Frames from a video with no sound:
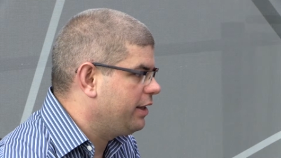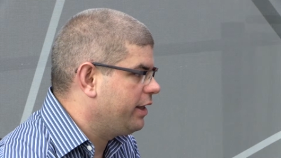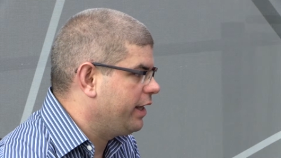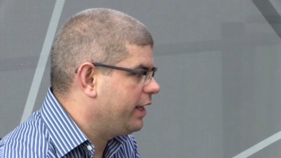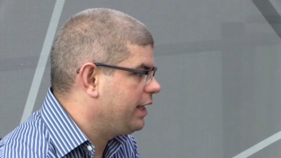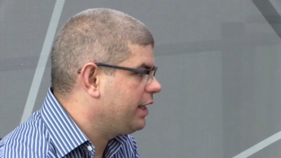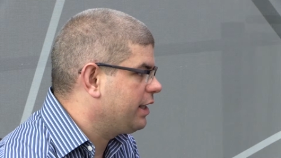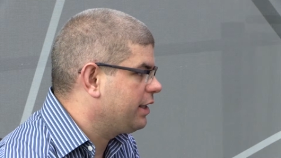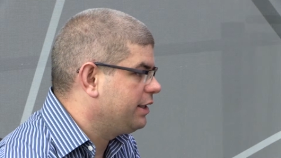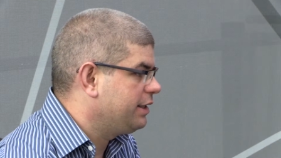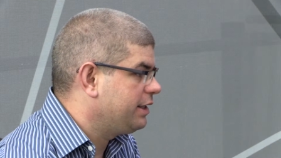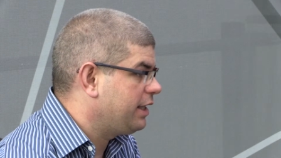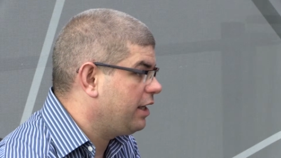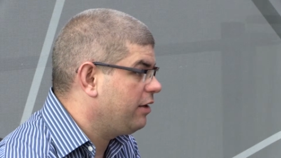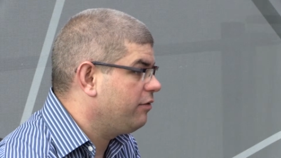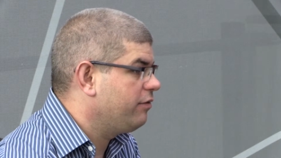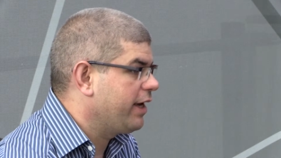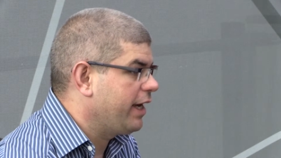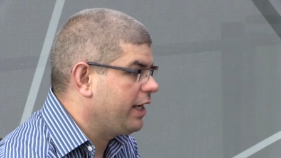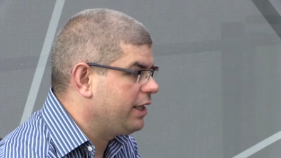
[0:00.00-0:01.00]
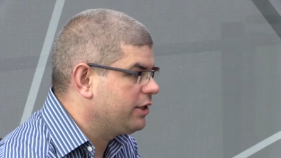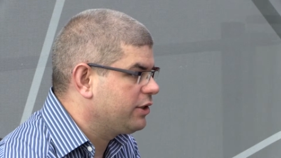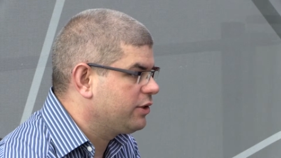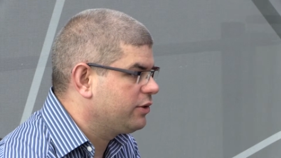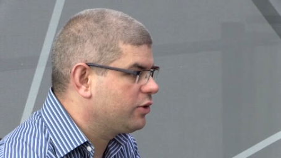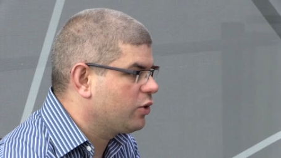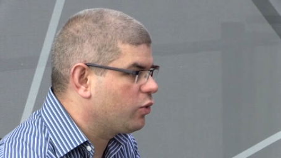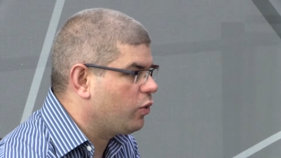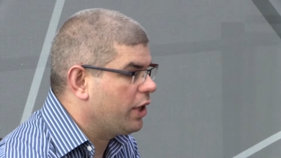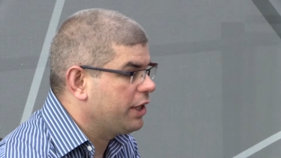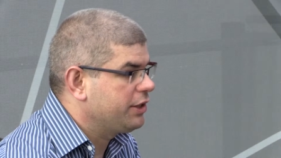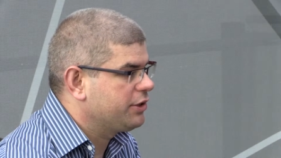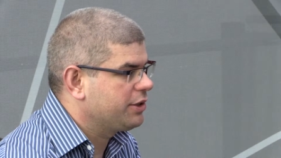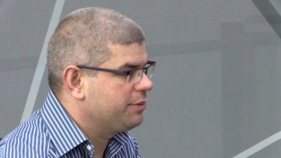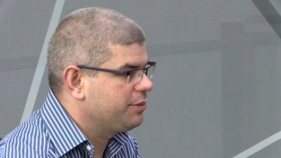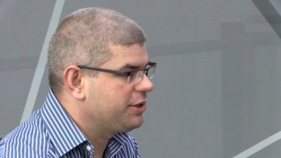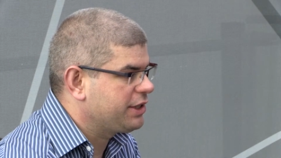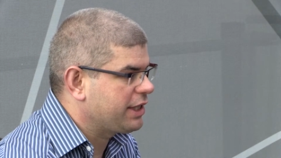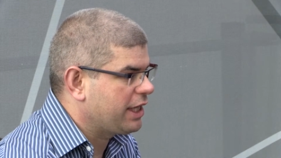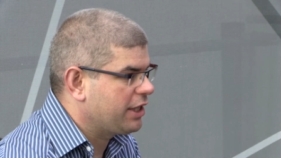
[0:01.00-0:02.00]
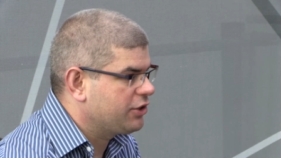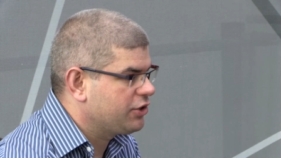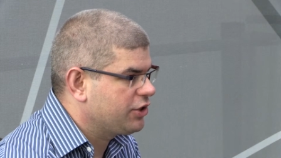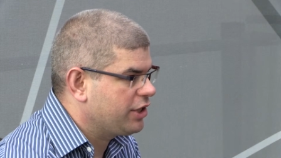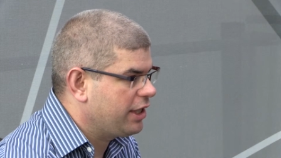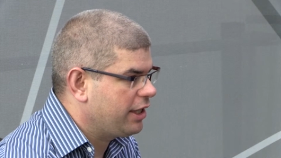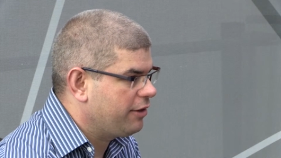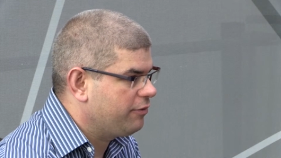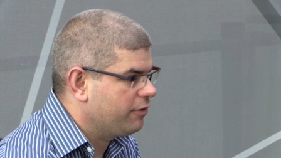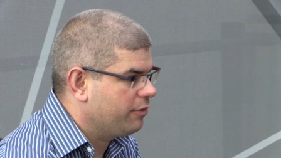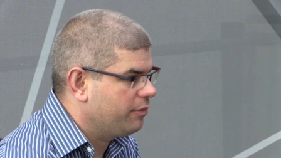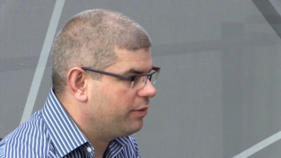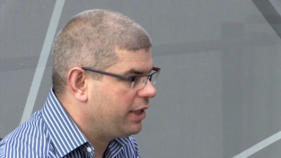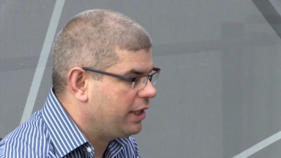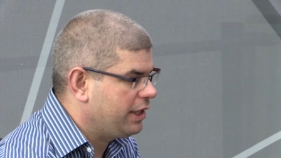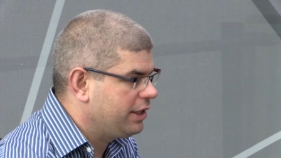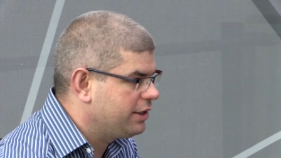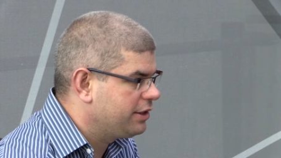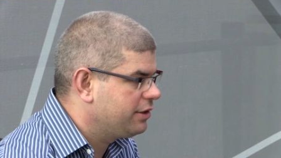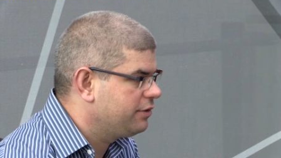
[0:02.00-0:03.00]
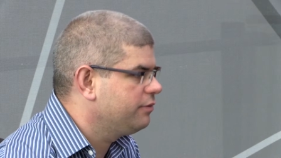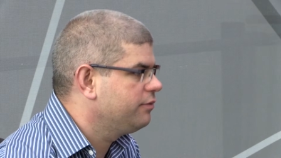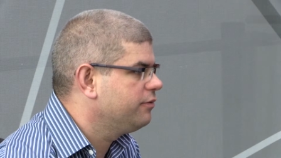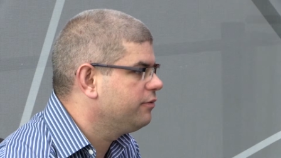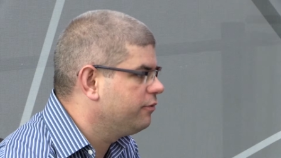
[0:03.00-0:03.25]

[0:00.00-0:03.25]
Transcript: they can deviate quite substantially from these